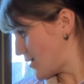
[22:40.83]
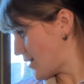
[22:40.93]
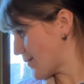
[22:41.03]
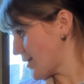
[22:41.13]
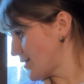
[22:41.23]

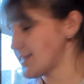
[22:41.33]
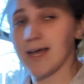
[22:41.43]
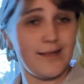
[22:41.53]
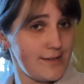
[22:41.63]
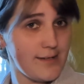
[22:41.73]
I'm gonna
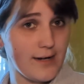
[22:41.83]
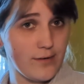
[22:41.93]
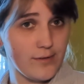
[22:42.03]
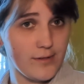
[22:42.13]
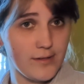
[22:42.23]
test it
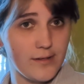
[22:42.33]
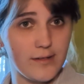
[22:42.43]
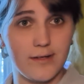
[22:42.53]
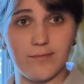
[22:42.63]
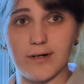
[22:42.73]
out,
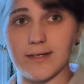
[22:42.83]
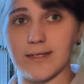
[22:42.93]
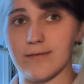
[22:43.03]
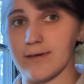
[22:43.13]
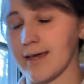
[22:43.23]
and we're gonna
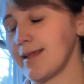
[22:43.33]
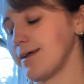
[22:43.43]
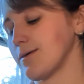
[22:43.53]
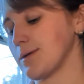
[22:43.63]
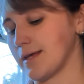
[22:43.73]
see if we hate
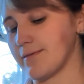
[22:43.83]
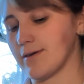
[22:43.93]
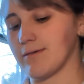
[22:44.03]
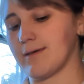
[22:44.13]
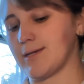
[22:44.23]
it or we love it
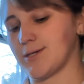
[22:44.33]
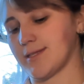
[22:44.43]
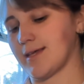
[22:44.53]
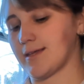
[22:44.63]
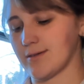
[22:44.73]
or we just
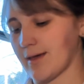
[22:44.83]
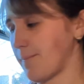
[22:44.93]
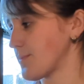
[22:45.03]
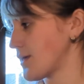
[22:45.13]
think it's okay.